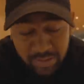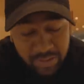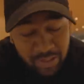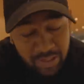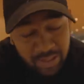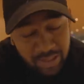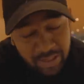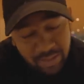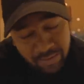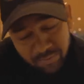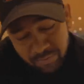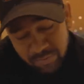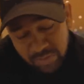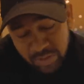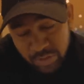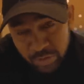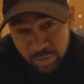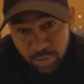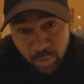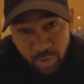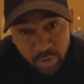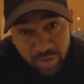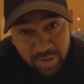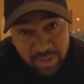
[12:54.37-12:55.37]
then
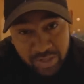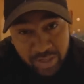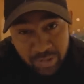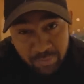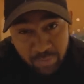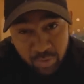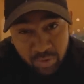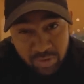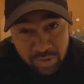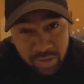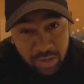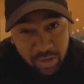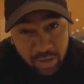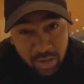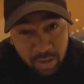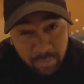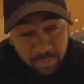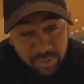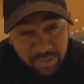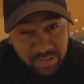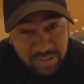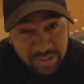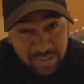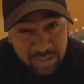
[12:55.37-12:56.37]
just go ahead and book
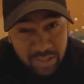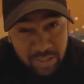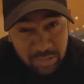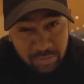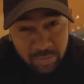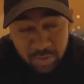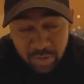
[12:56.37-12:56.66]
the business class,